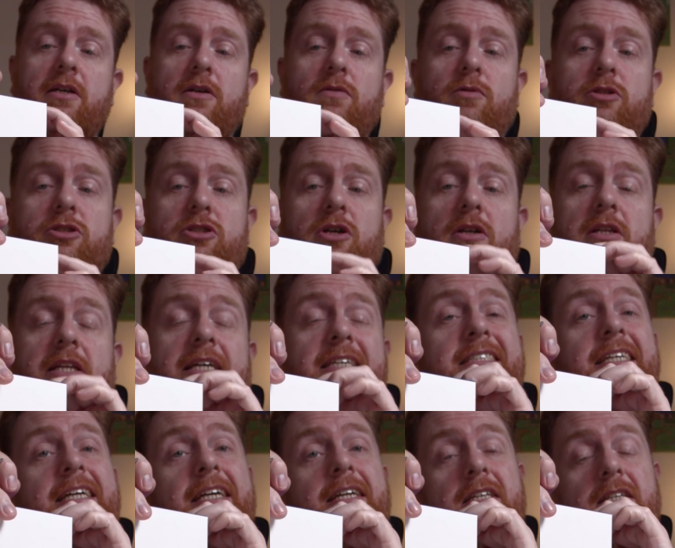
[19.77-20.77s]
which I'll link
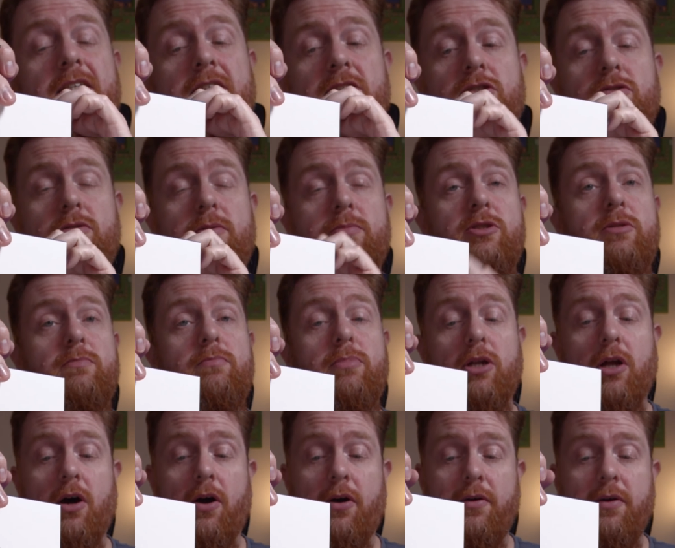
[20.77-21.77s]
down in the description
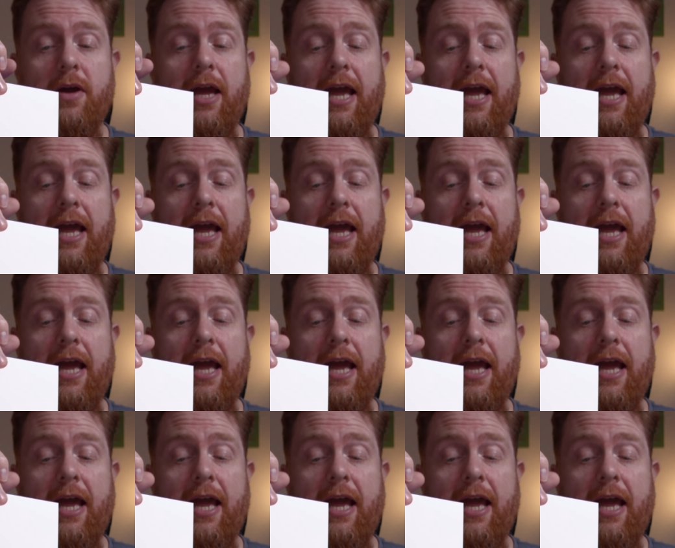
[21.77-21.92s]
below